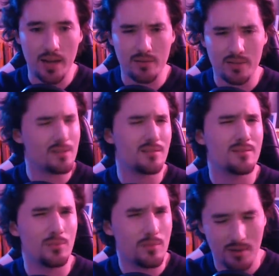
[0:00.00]
And I was like, okay,
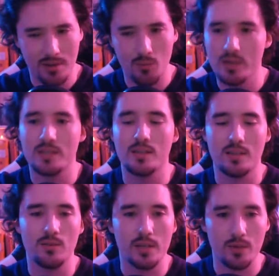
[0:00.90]
like, what is this?
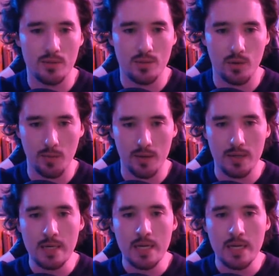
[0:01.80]
I don't really know what it's talking about.